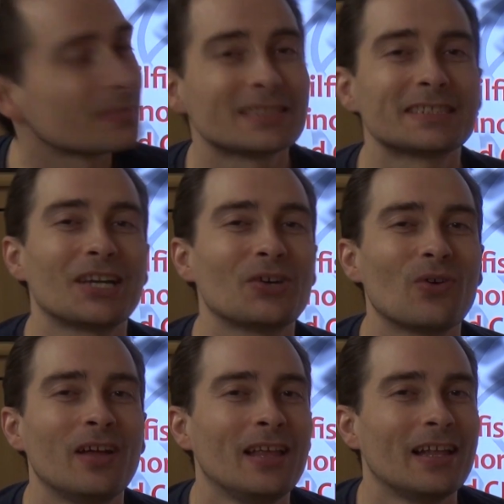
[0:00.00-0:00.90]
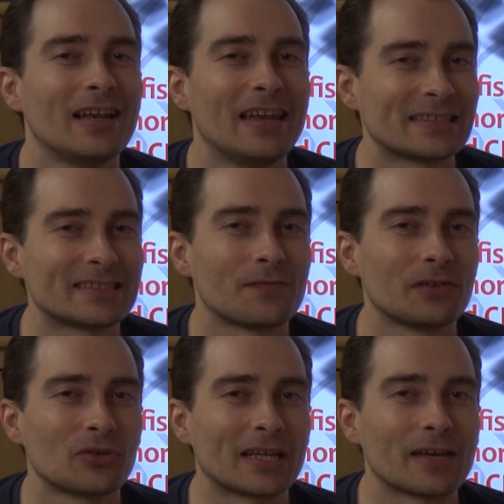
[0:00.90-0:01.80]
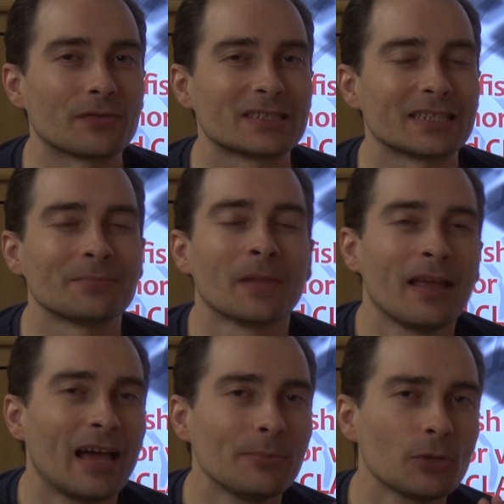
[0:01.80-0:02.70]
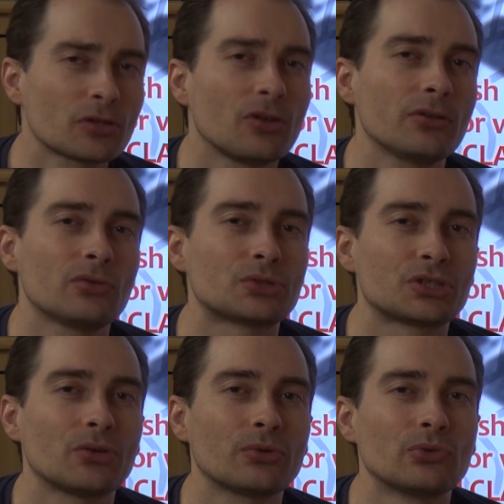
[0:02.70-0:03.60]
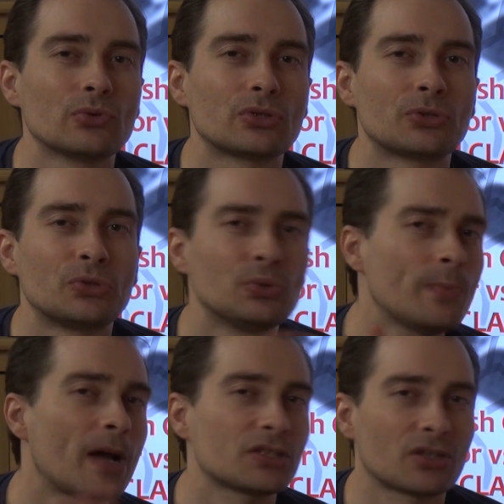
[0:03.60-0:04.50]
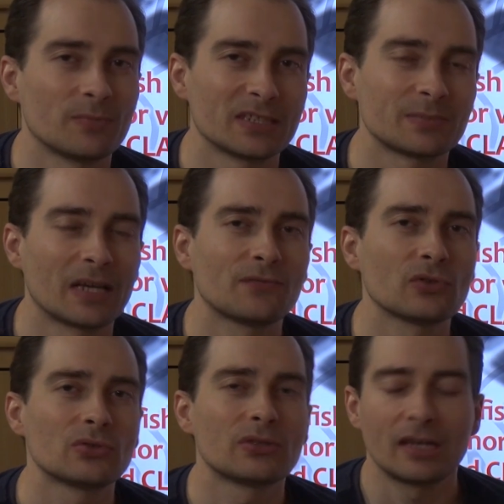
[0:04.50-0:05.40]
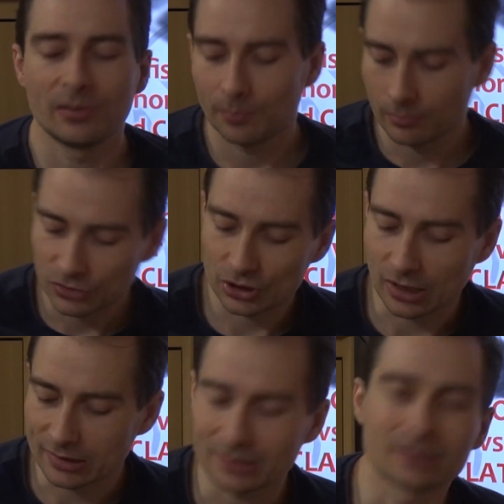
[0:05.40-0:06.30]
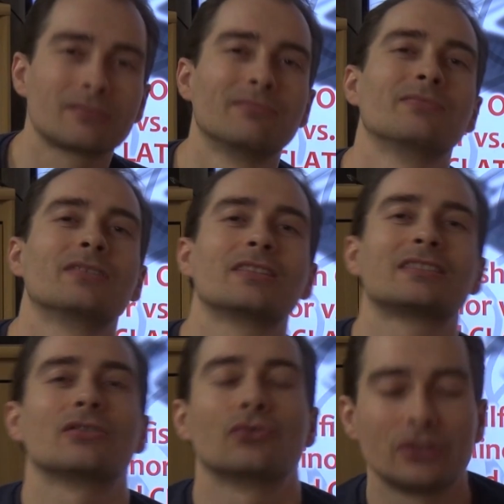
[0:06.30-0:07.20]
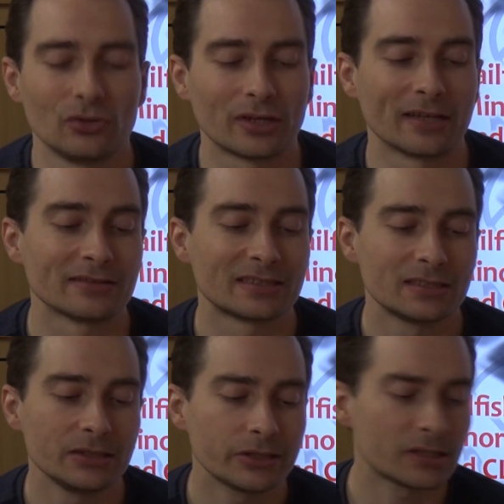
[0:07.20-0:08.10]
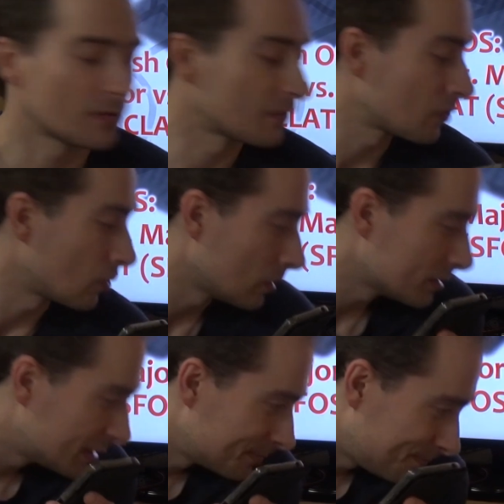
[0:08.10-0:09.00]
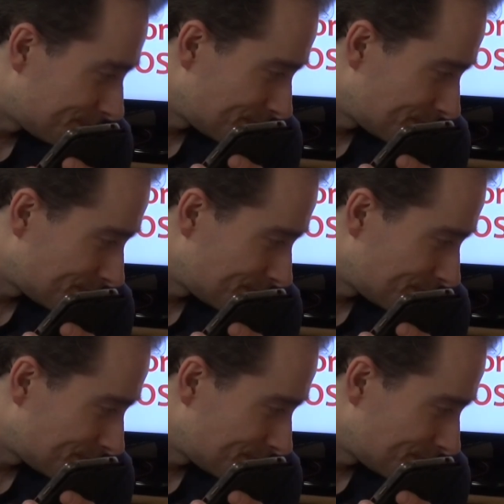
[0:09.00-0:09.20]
so let's have a look at everything. I'm not going to show you too much on my smartphone today, just so you can see it, of course.